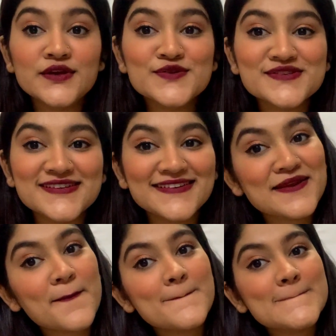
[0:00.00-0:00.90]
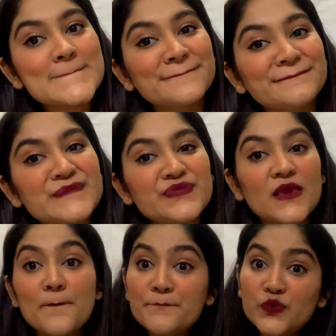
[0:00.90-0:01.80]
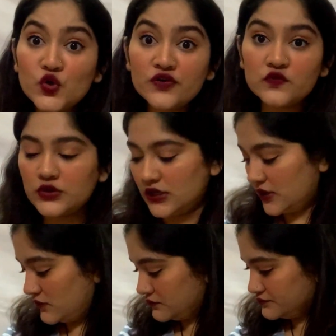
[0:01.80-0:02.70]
Can you say it? Beautiful color.